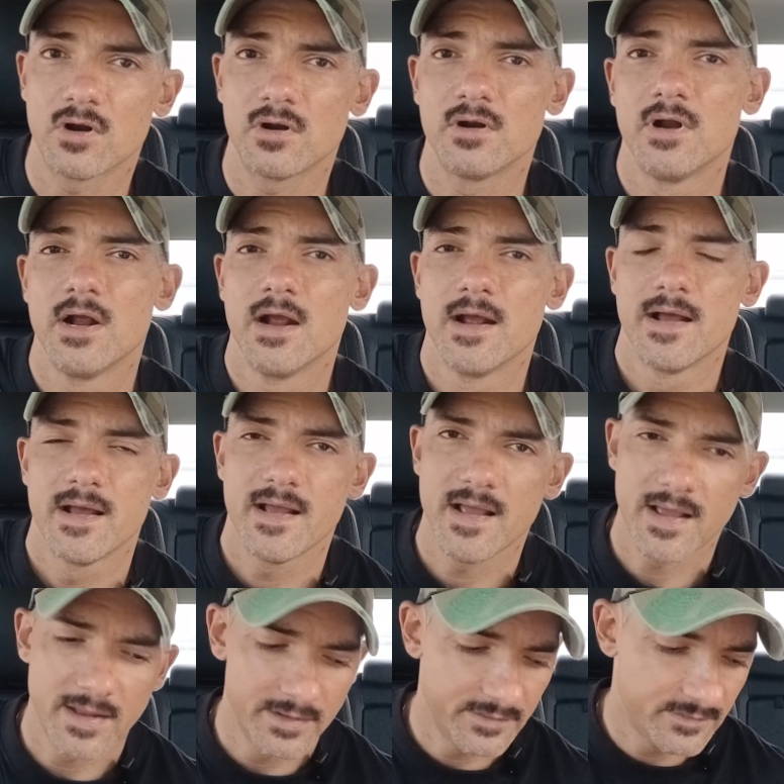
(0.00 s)
are.
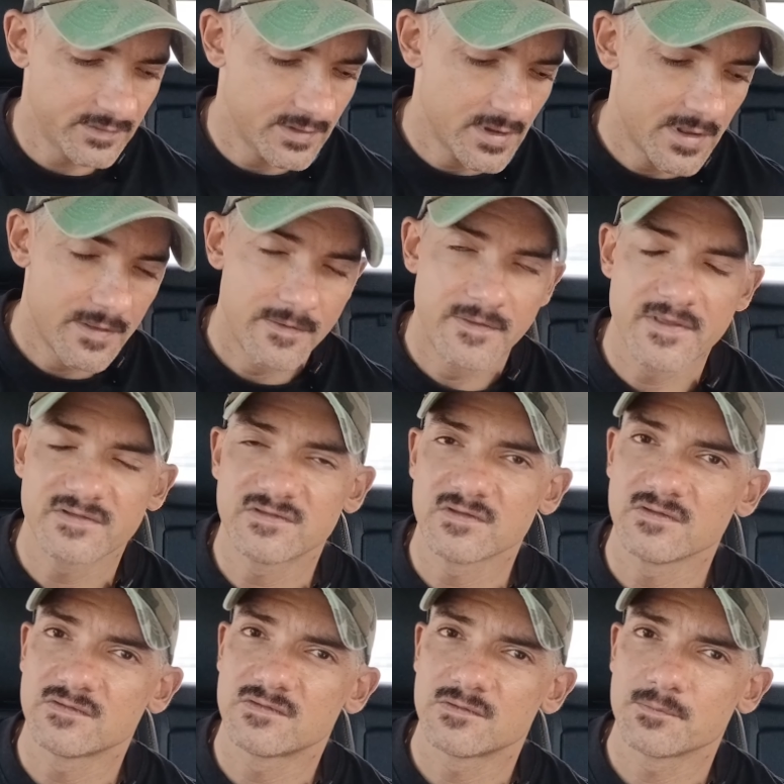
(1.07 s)
And
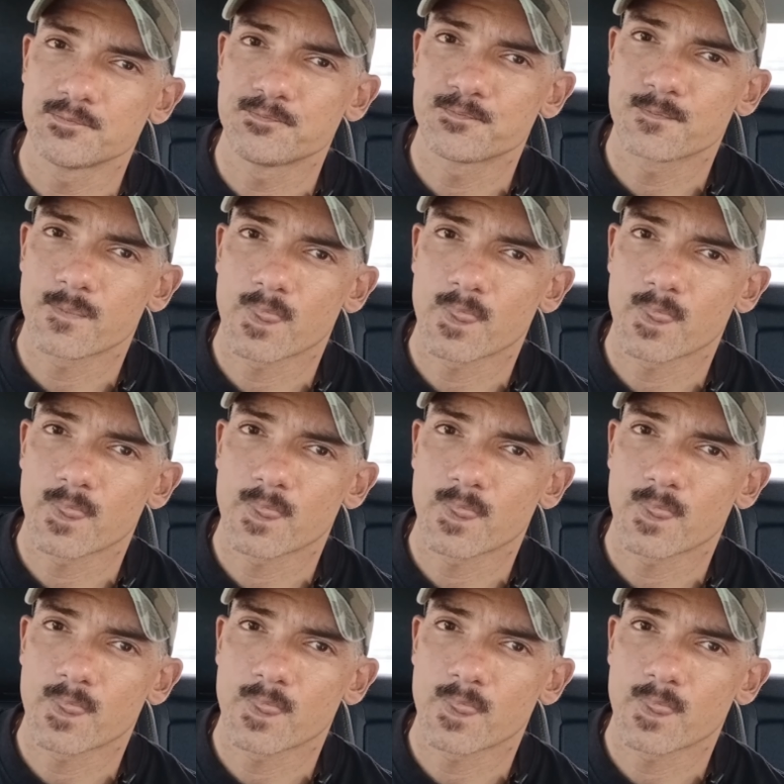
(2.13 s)
this is